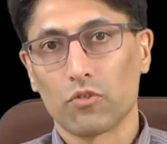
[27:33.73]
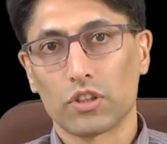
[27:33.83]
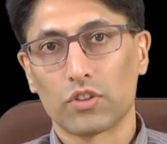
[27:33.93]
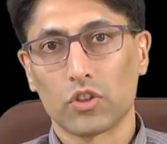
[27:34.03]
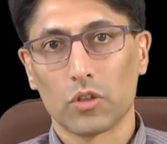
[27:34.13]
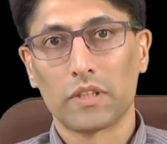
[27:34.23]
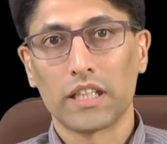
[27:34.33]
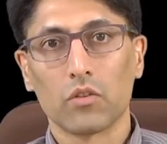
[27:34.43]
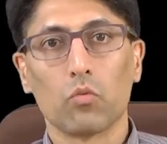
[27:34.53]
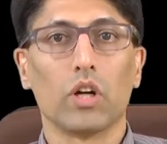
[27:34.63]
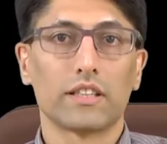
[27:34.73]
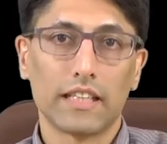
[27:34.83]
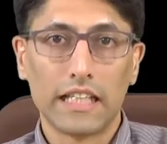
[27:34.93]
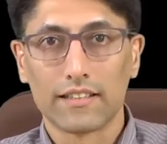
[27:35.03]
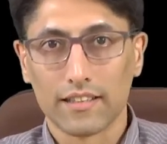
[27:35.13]
for determining
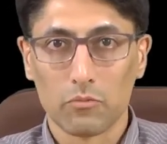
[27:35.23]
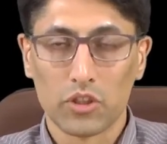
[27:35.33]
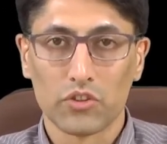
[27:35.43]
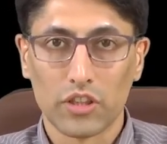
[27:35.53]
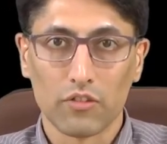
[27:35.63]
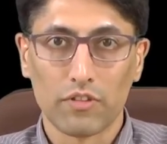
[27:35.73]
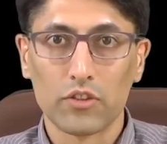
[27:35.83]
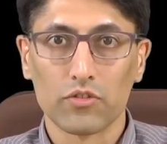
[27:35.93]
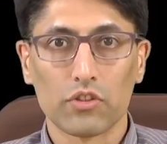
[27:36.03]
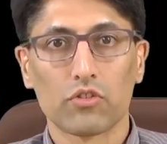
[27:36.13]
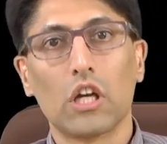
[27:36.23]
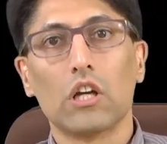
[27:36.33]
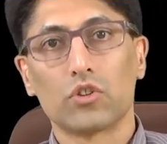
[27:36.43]
what's in someone's self interest